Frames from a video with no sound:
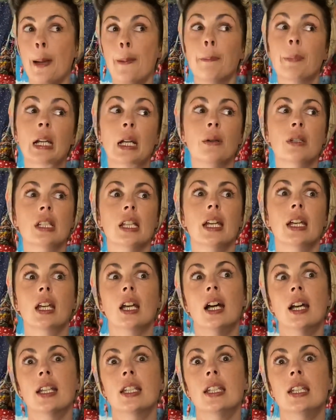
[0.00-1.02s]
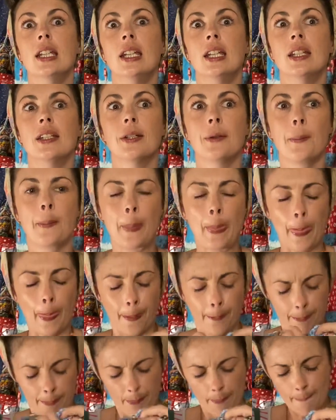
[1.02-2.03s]
but I was like, I need
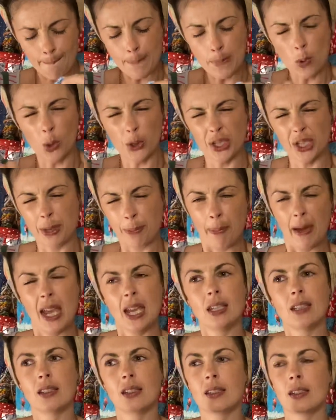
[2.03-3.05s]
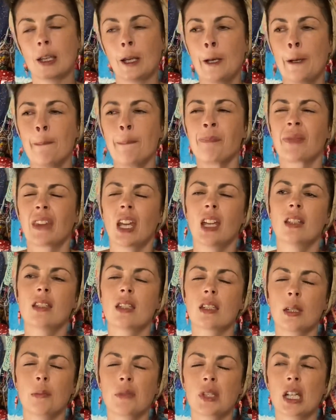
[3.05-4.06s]
more space. And
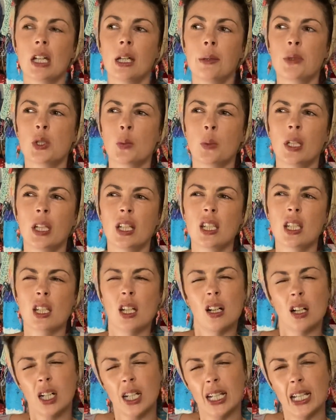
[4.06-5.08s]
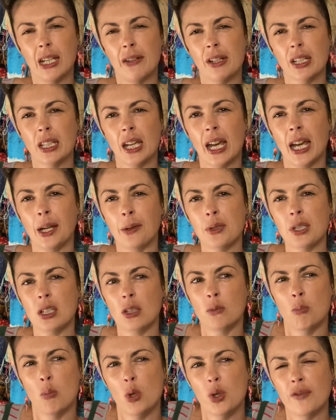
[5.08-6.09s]
sometimes when I start clearing the house
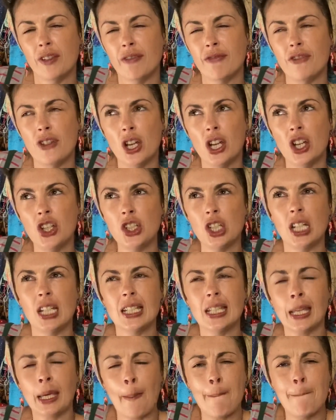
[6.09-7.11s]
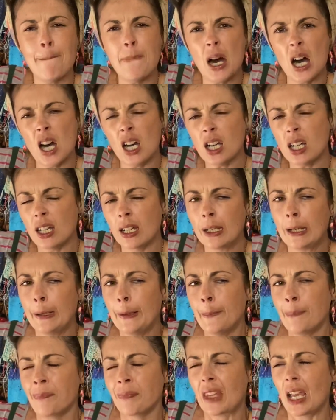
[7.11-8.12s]
and moving furniture, it's like a bug.
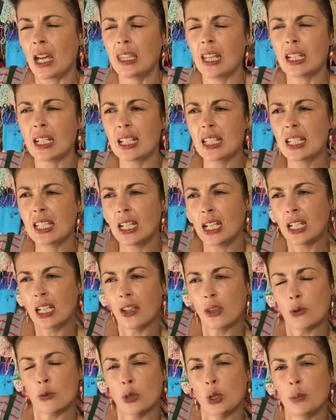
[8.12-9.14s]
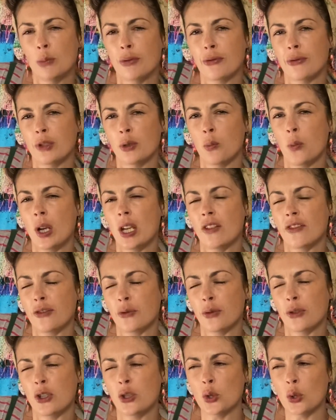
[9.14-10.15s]
and then I see another room through
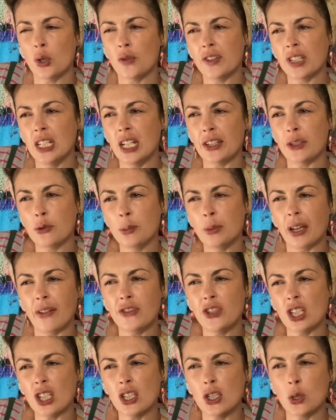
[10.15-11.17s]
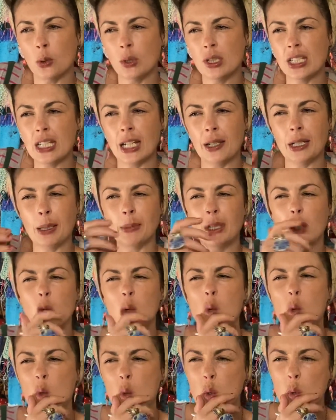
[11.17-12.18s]
the door of another room that I've just sorted out, and I'm like,
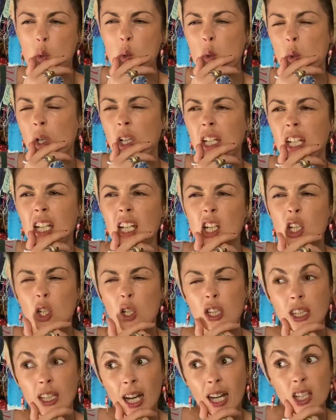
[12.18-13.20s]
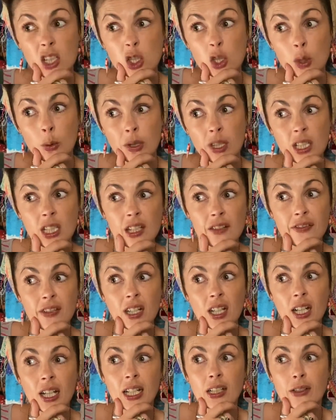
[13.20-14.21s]
ooh, could that do with a different
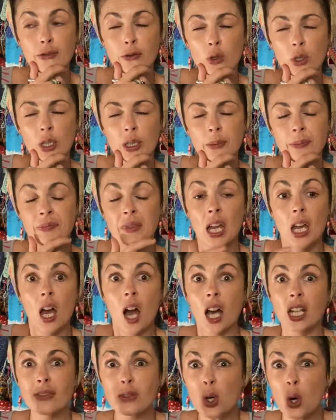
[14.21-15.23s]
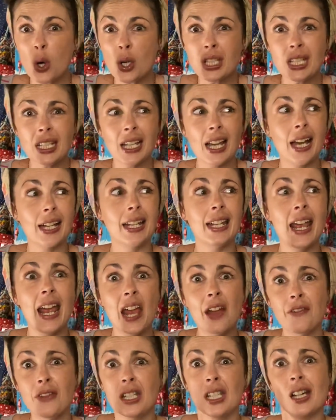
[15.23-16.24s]
kind of room? And of course it can, and
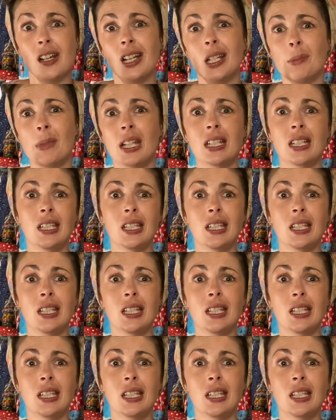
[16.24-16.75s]
every time it